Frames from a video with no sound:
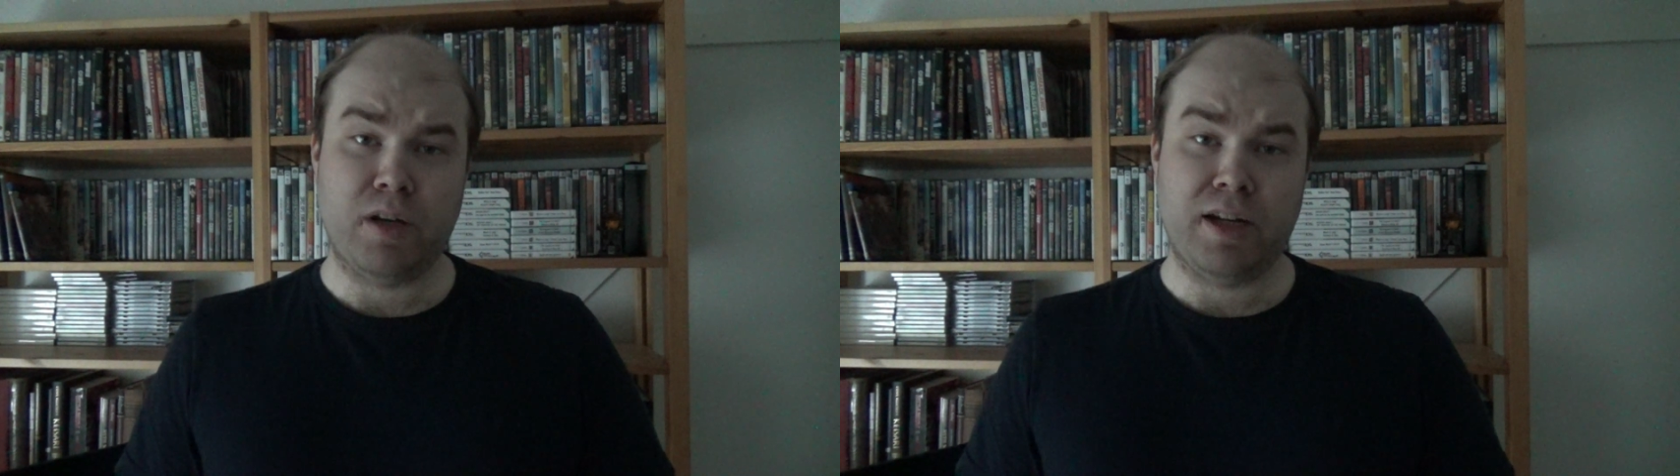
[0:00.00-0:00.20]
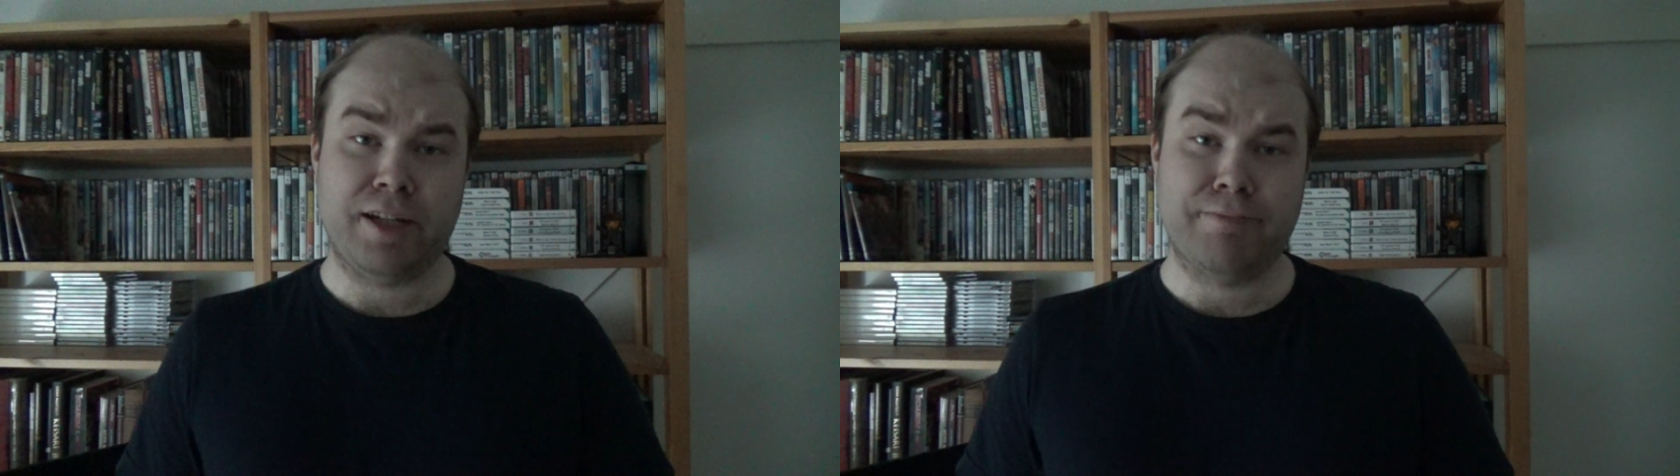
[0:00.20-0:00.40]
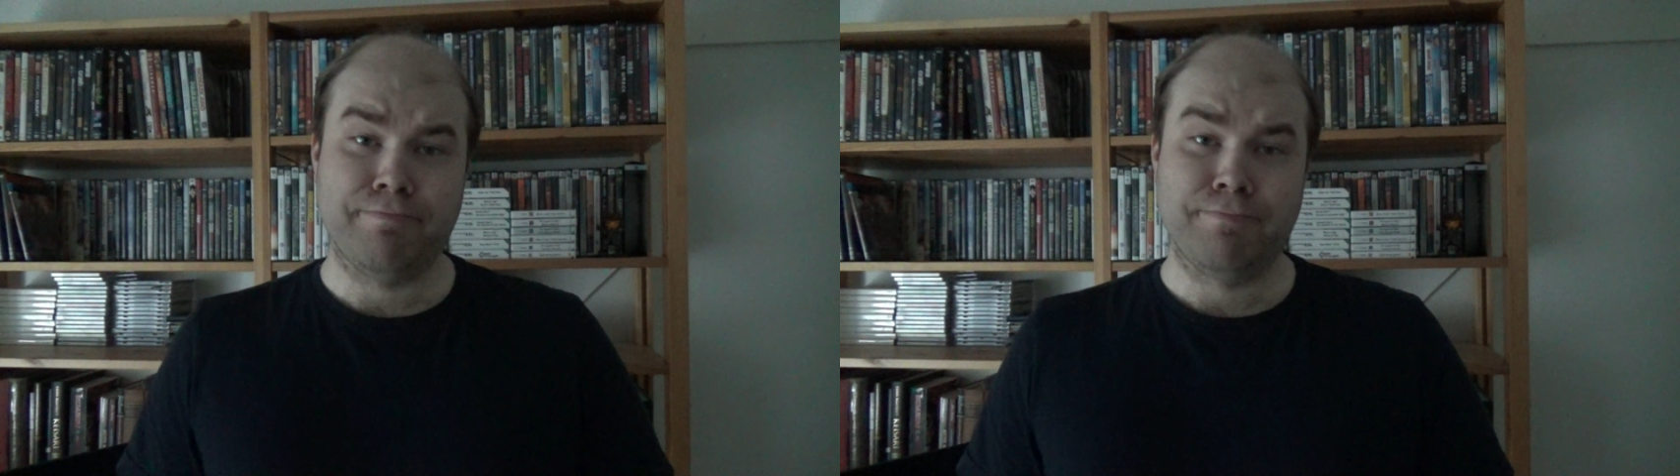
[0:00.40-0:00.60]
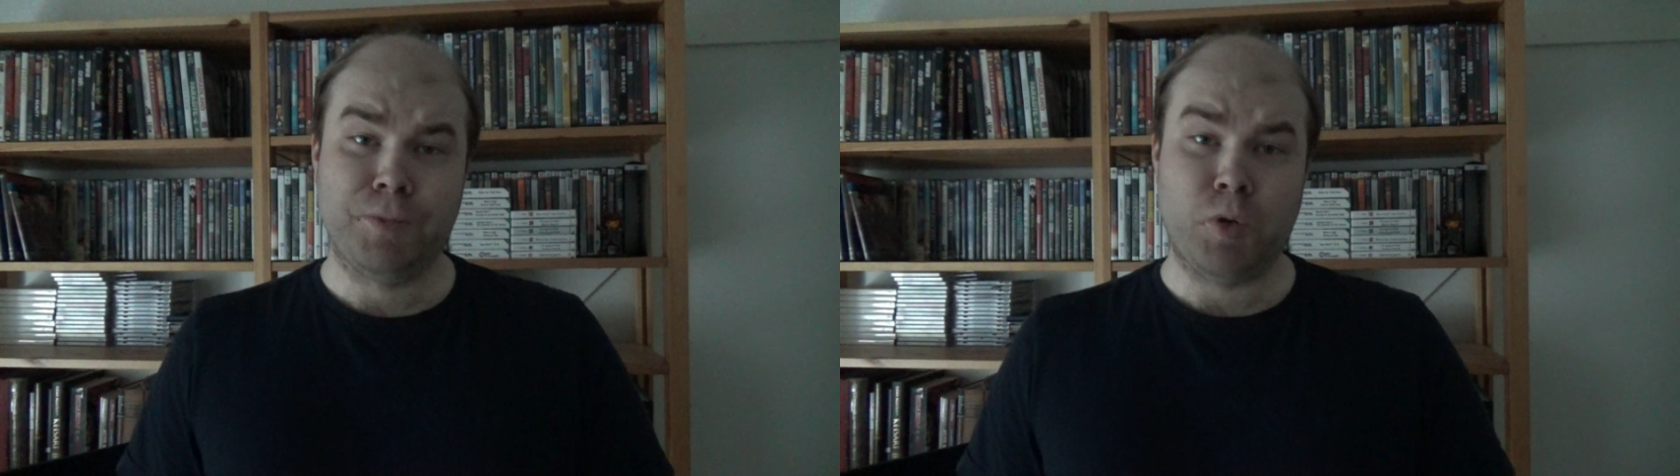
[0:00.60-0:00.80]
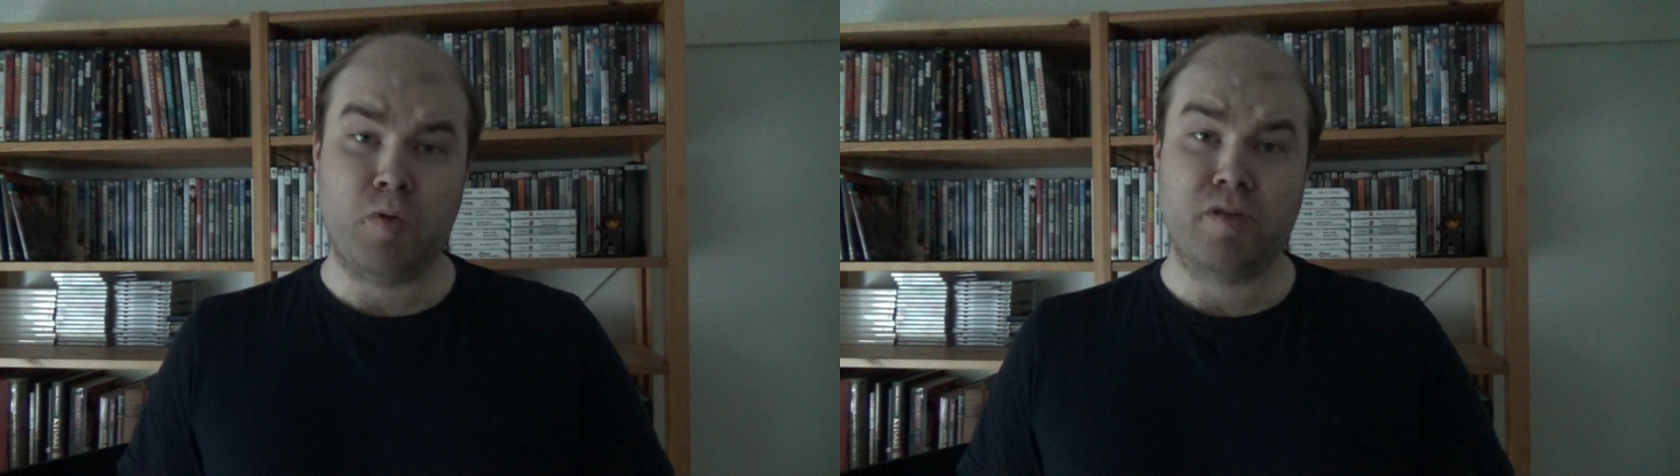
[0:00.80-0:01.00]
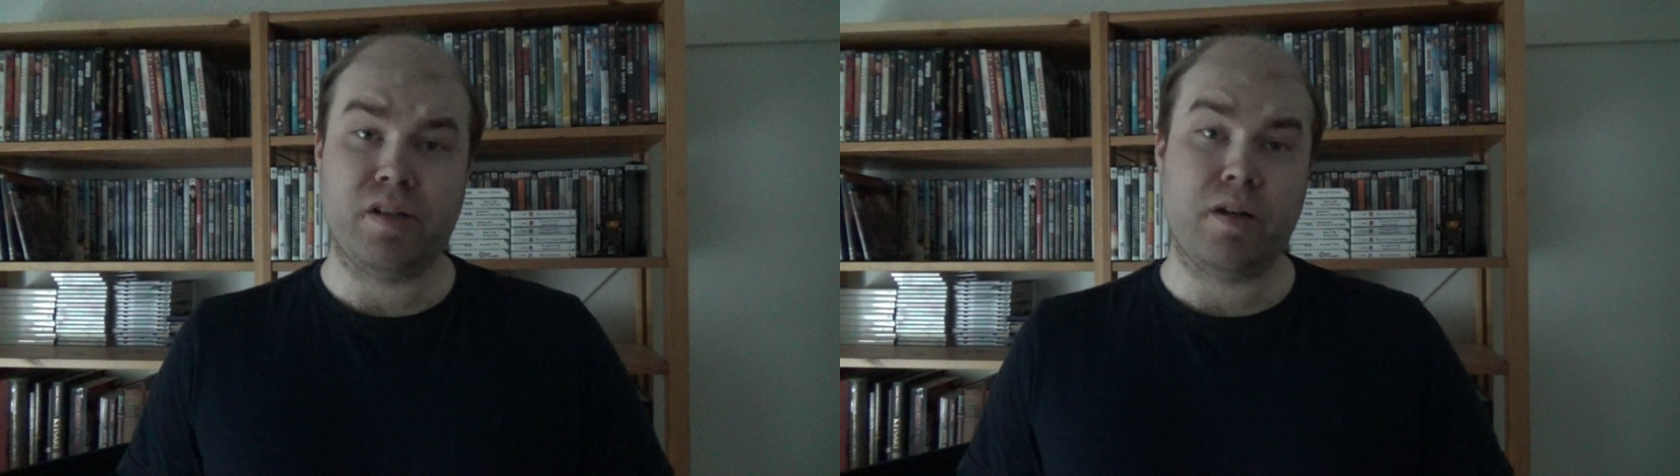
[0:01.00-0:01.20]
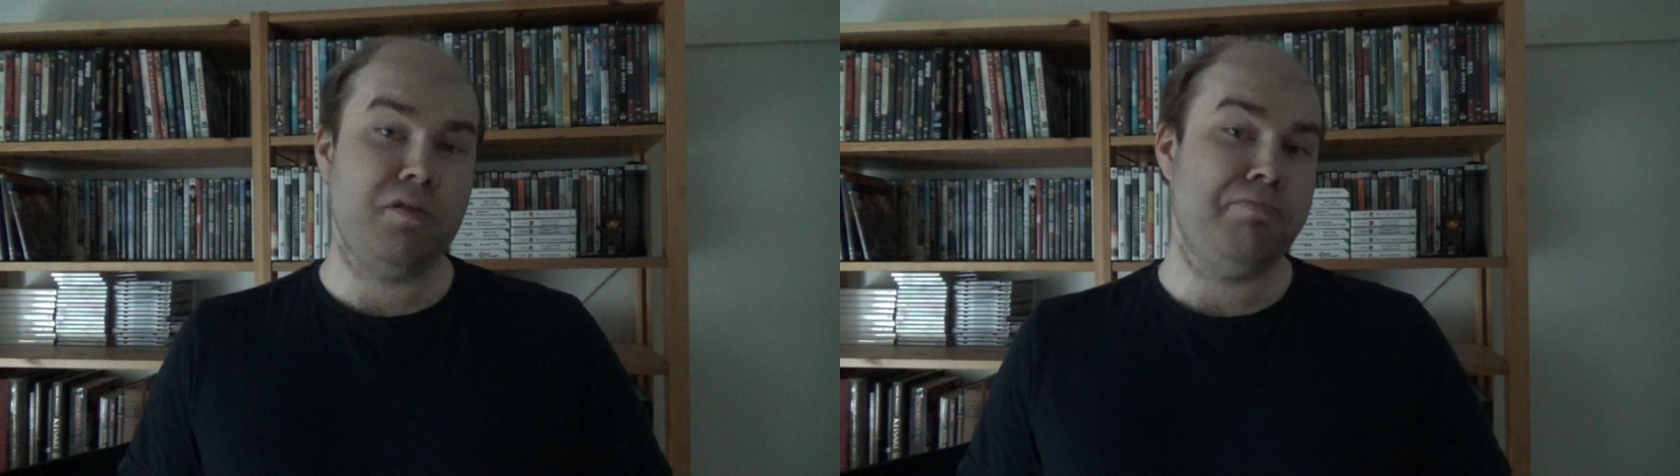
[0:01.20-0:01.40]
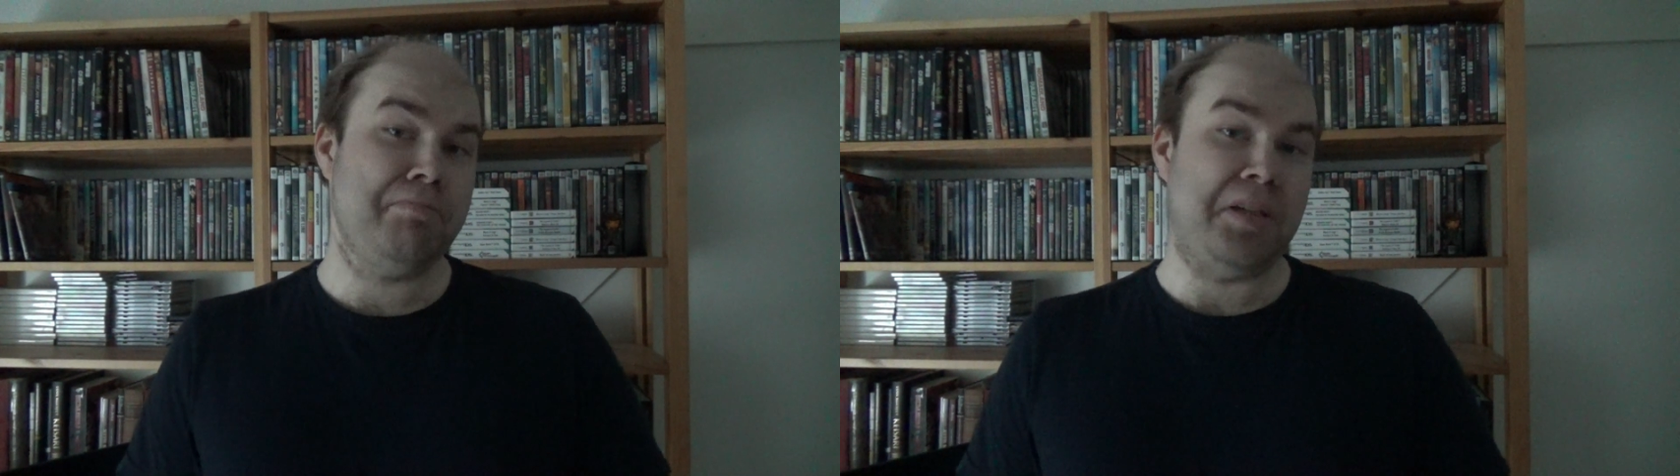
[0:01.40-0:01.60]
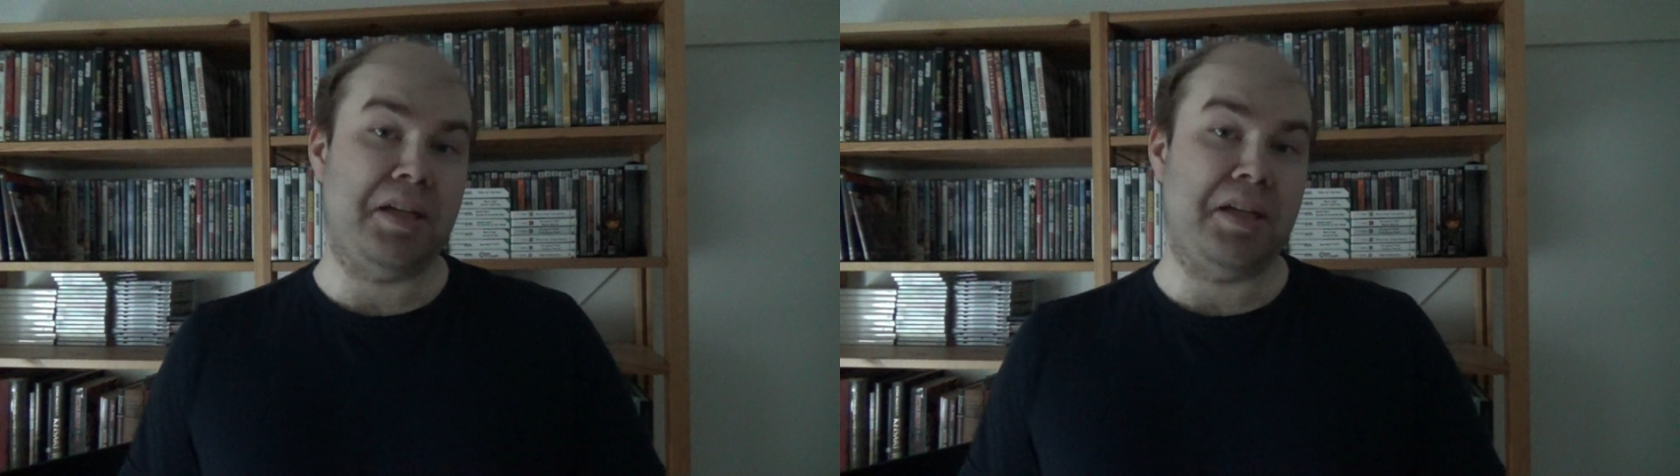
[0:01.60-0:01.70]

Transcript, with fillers: and turns out